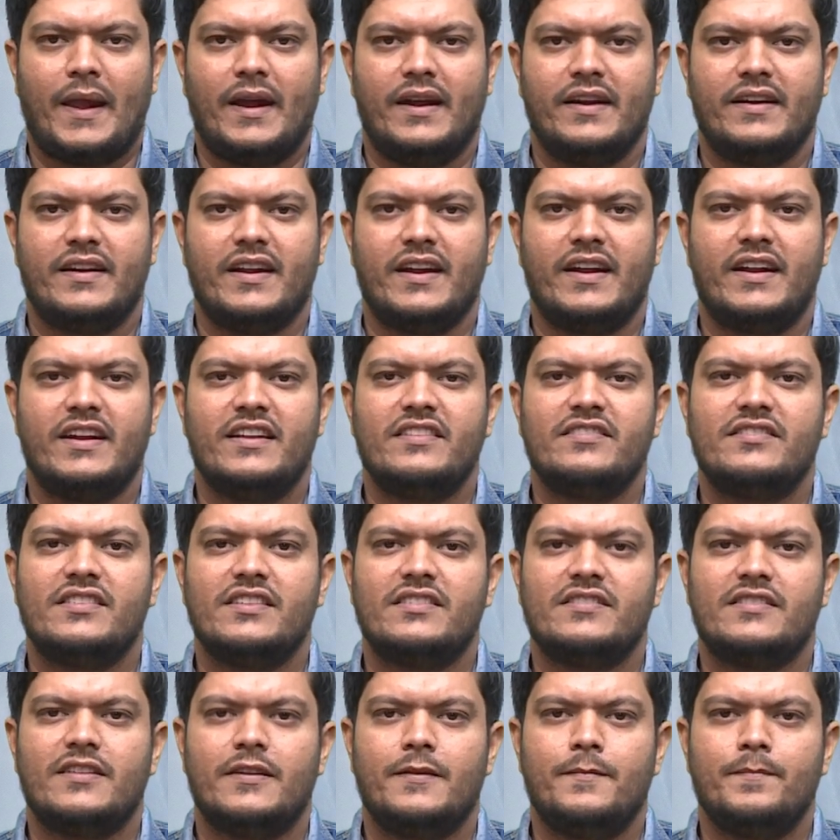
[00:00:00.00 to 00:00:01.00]
Drainage
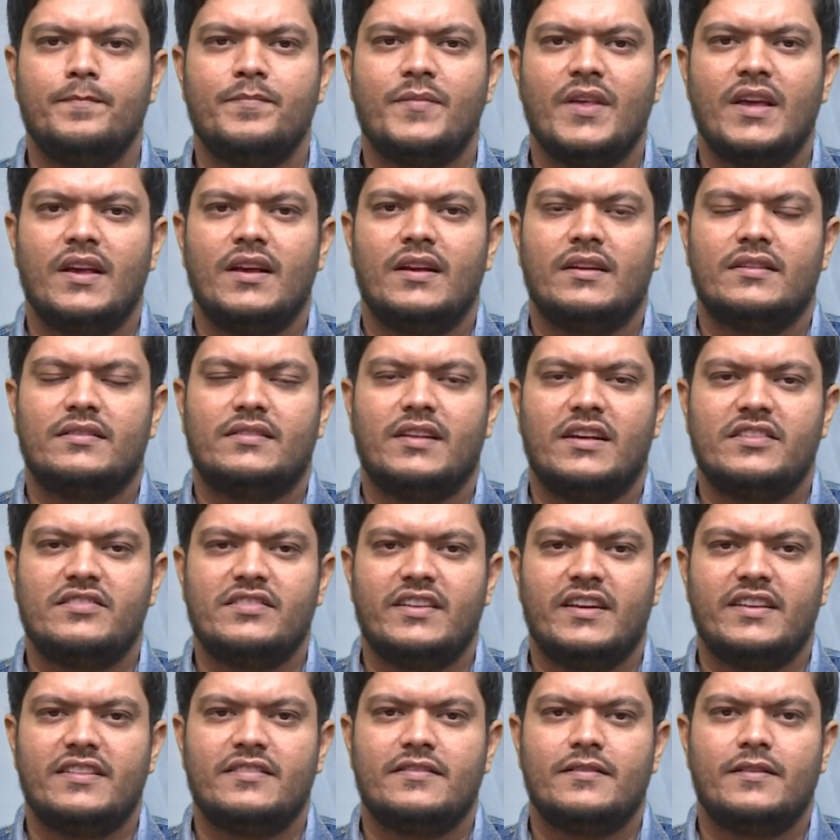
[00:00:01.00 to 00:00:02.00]
systems such
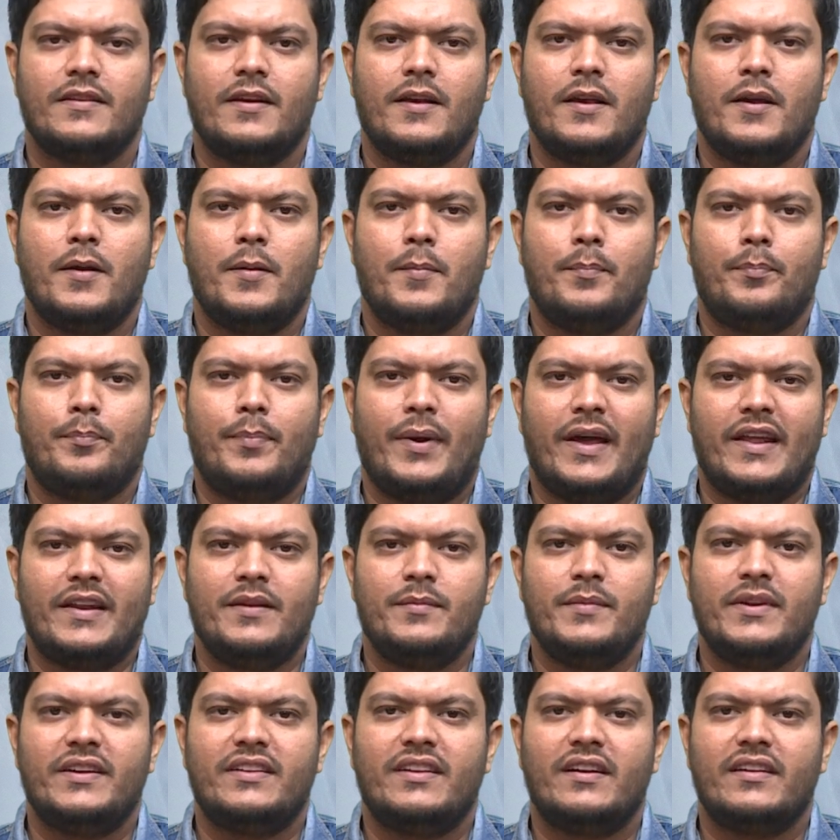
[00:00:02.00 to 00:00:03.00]
as
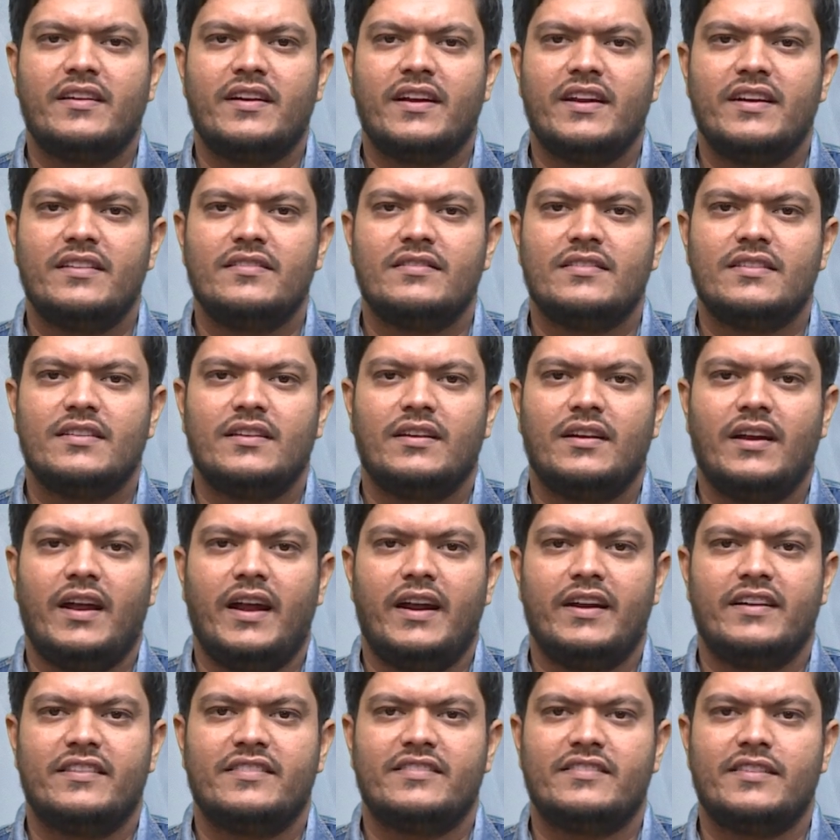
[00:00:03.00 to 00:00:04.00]
perimeter drains
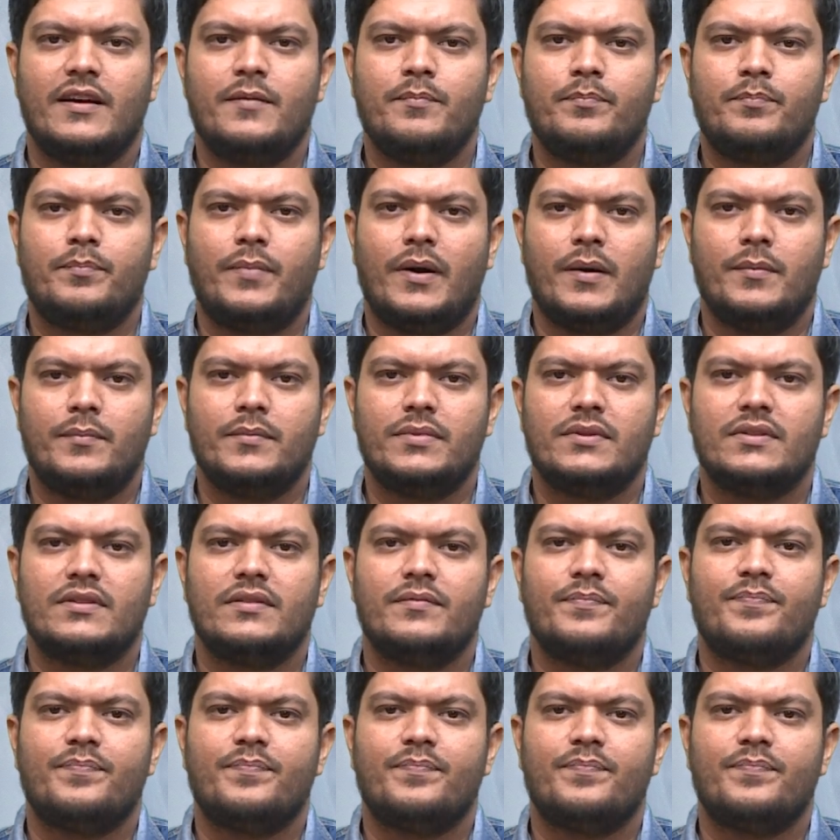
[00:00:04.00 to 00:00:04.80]
and sump pumps